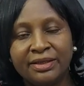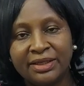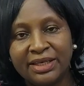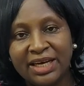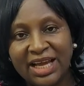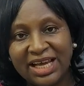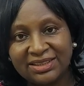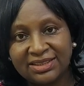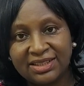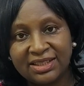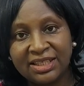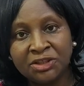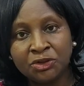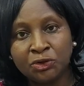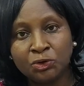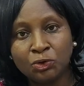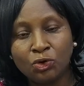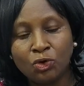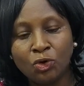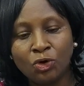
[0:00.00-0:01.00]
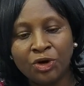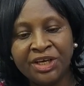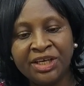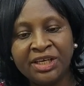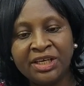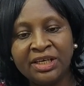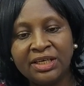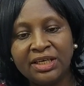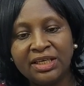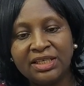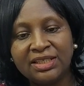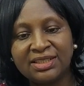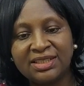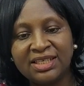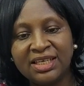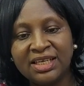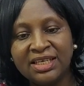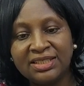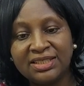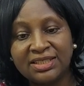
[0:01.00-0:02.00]
Last thing to go in
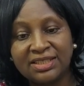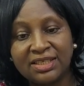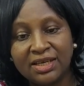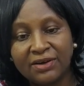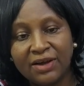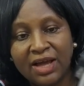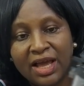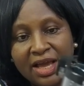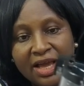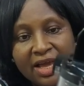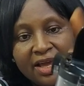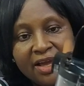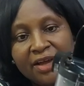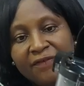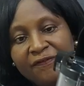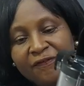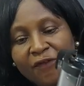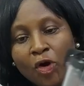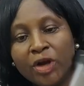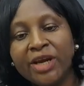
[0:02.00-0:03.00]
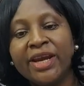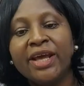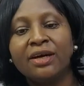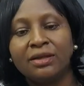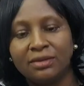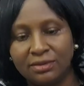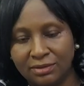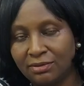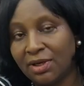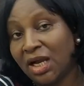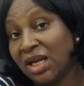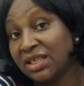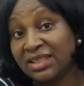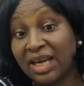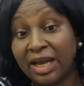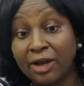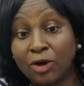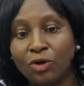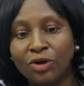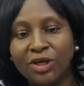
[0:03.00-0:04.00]
is this funnel,
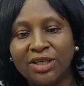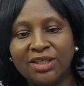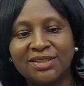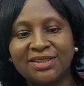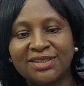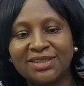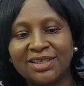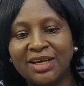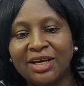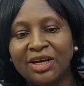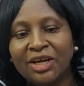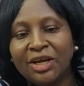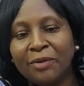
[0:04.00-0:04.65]
as I call it.